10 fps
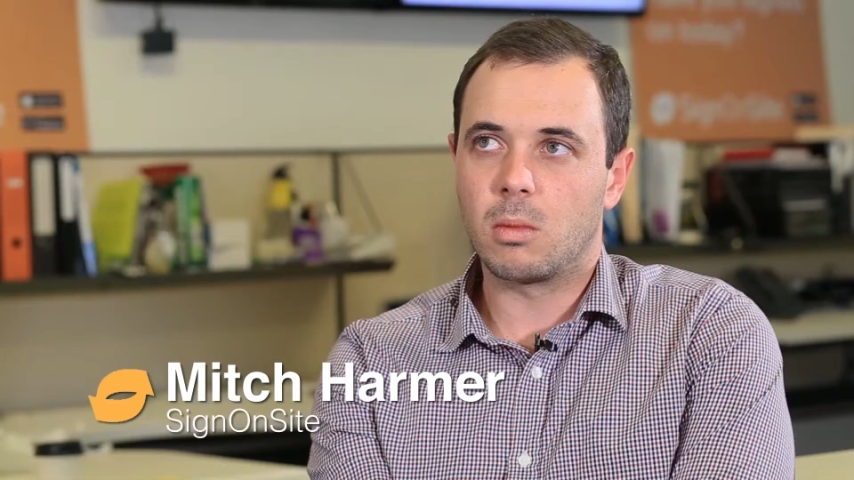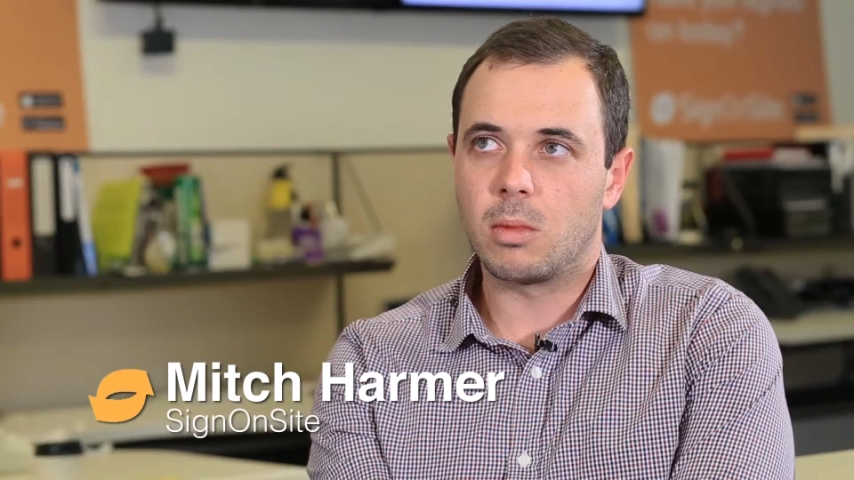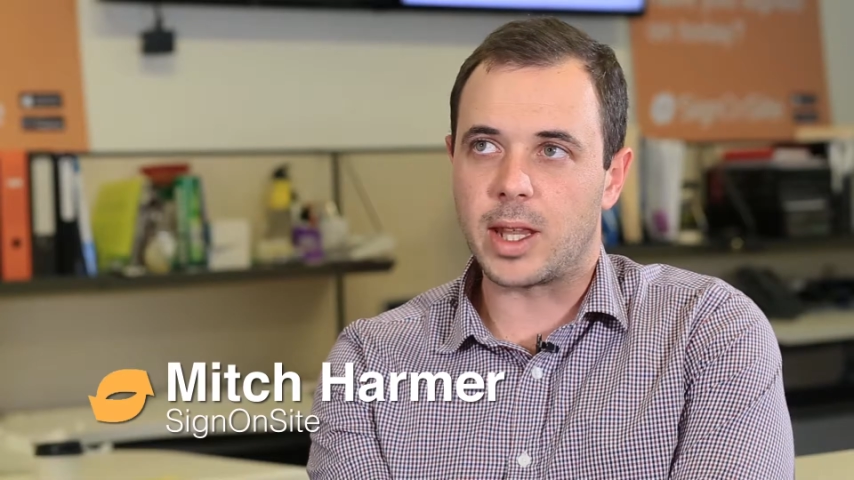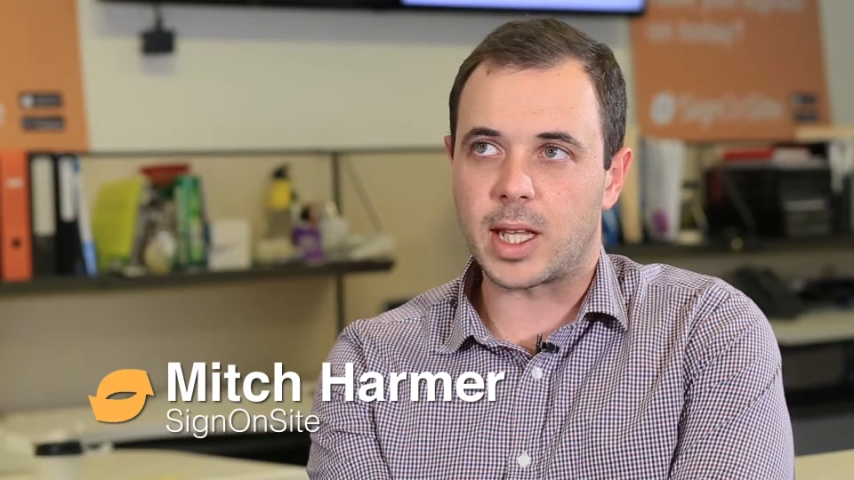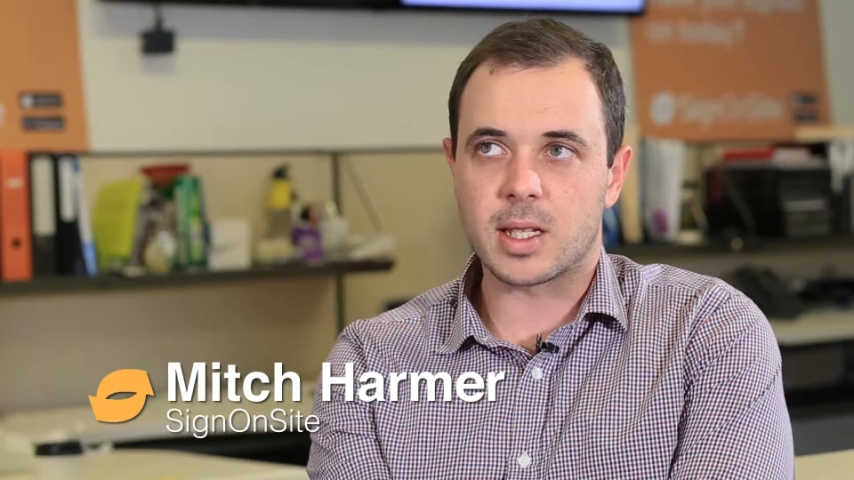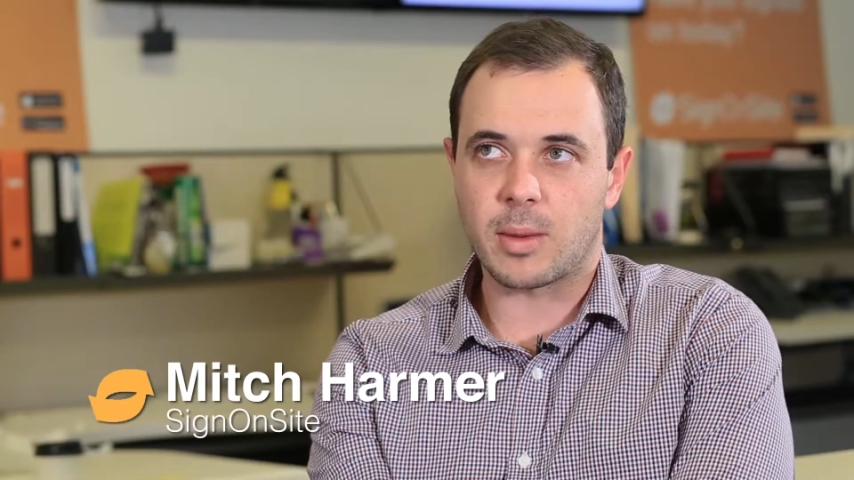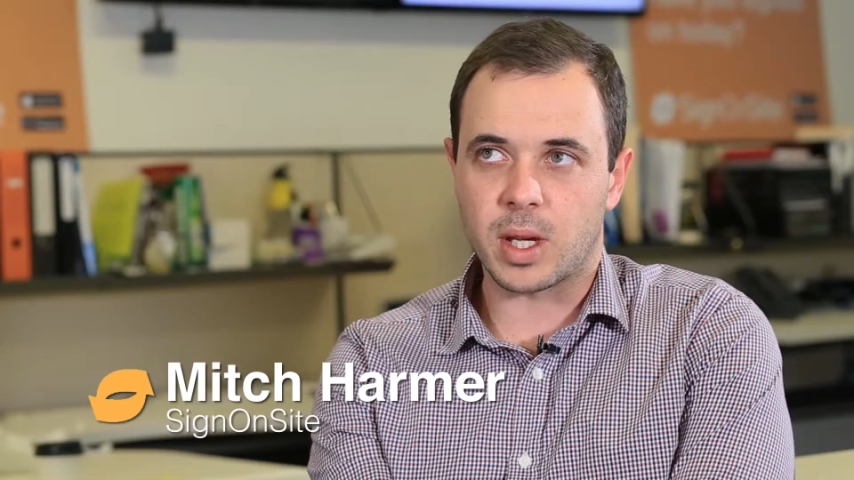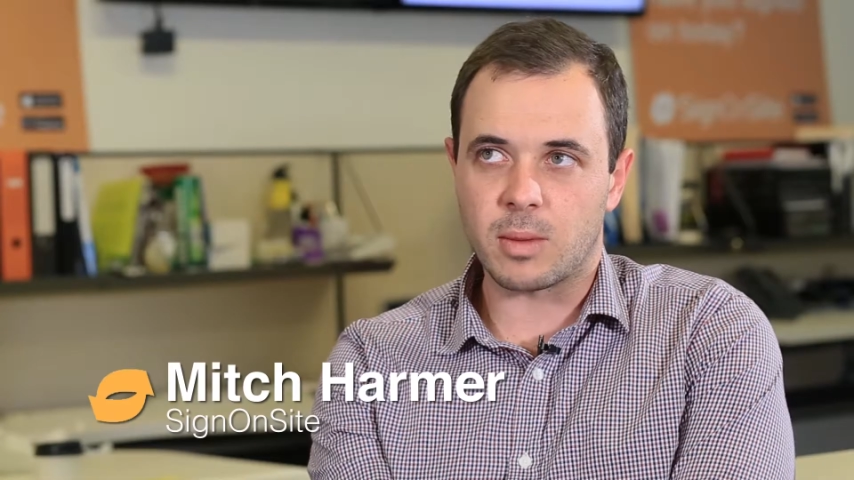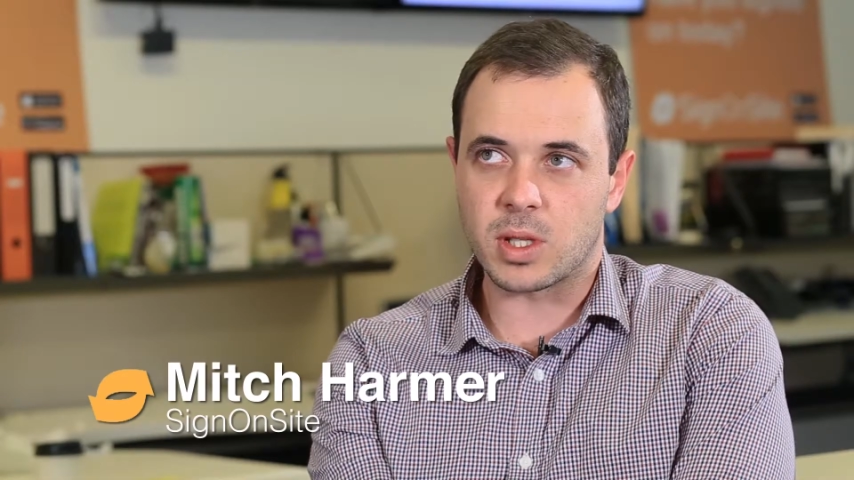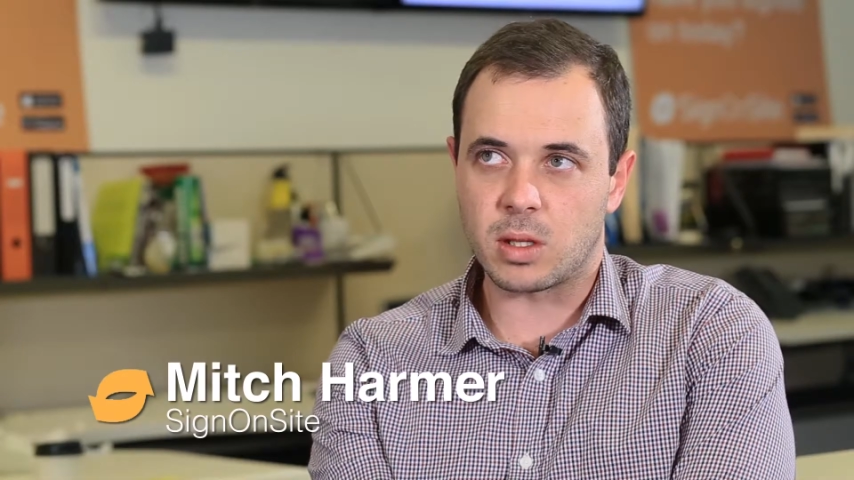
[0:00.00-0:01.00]
and that's something
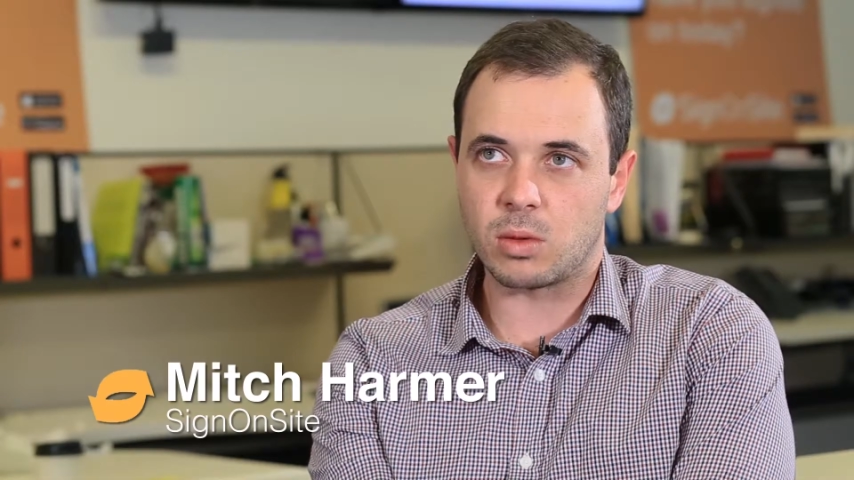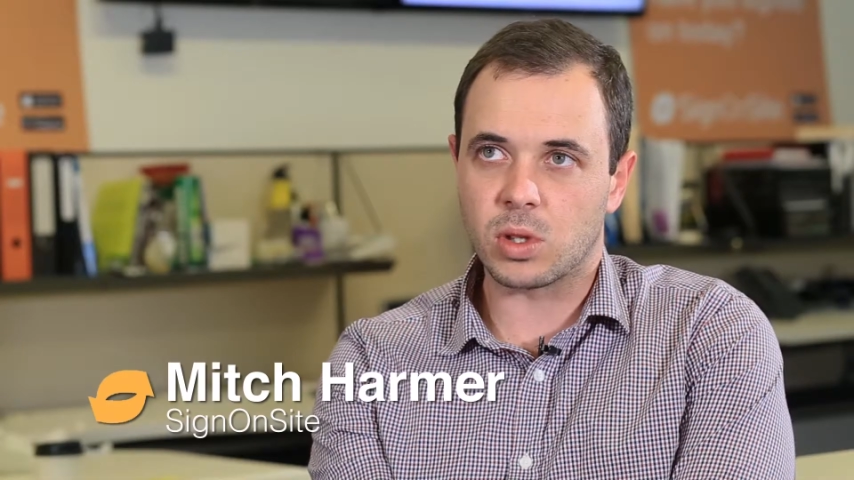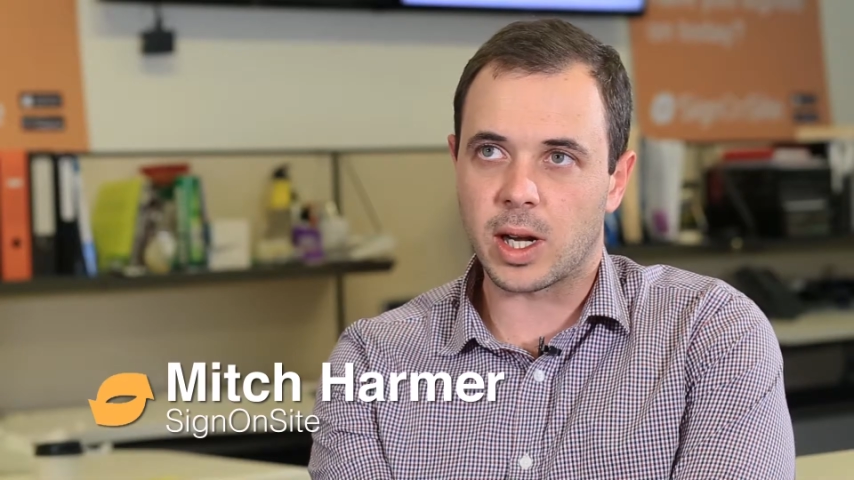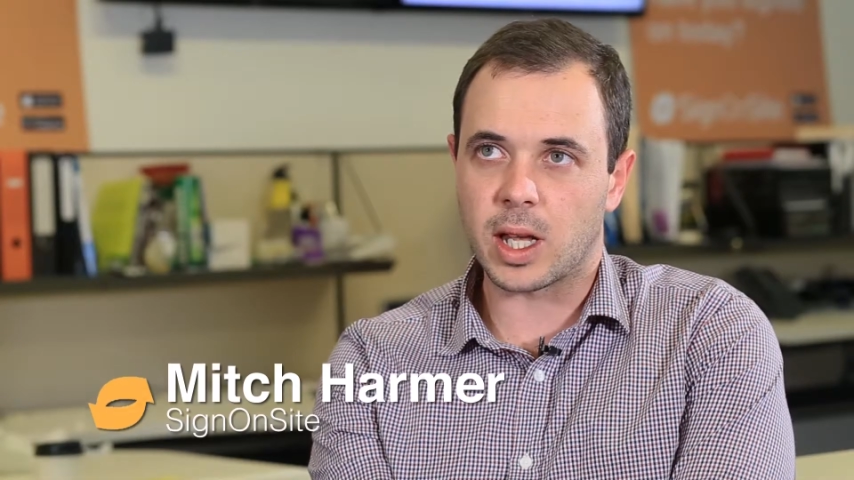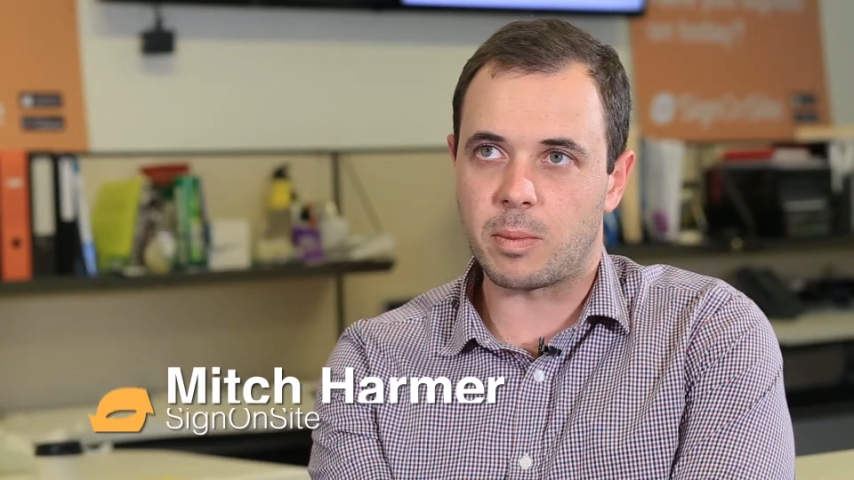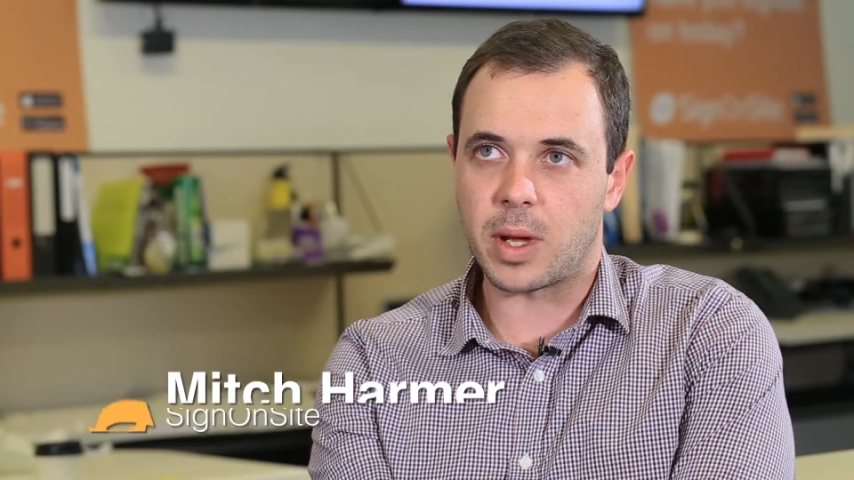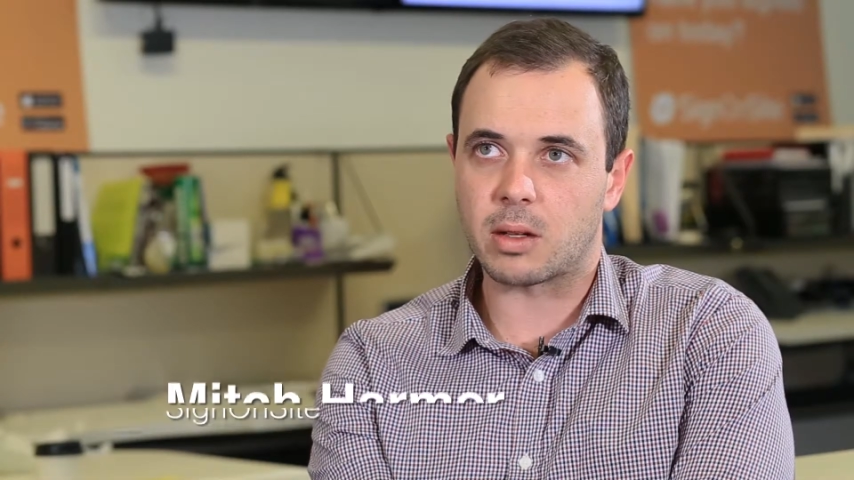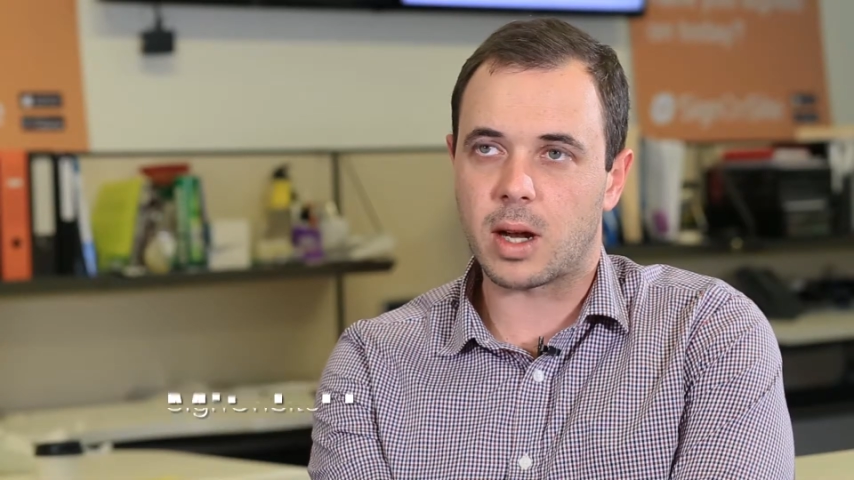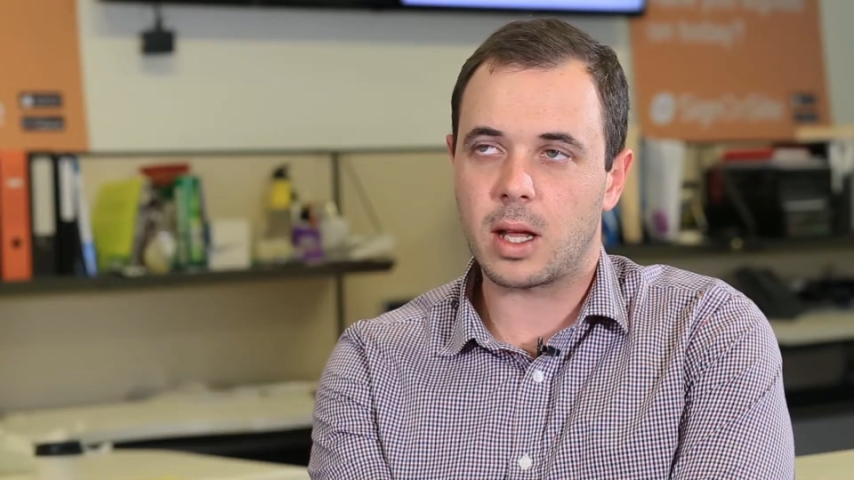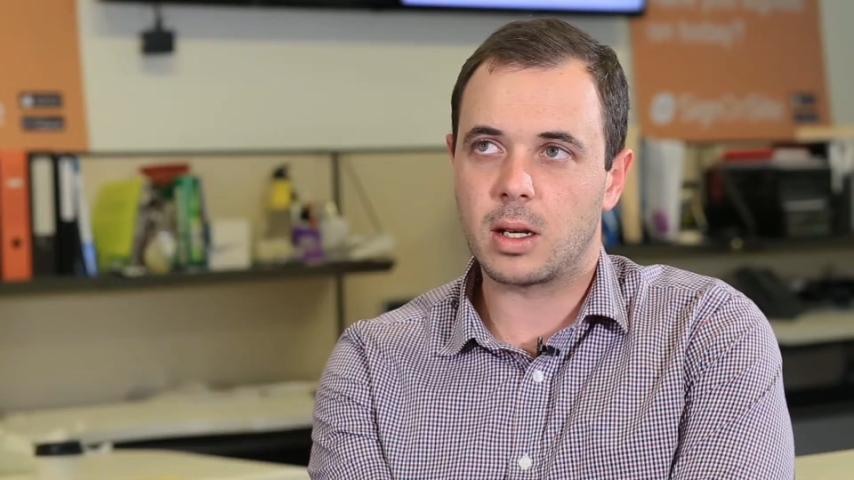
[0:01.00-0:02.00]
I'm still trying to get
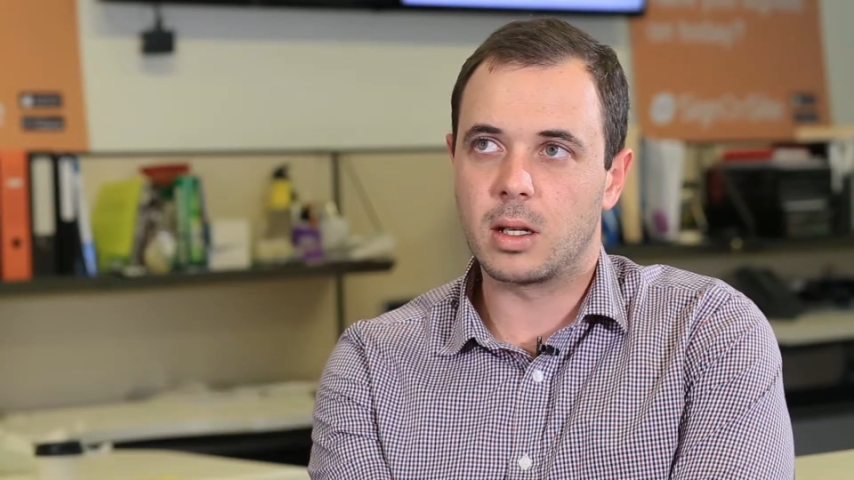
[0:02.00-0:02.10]
better at.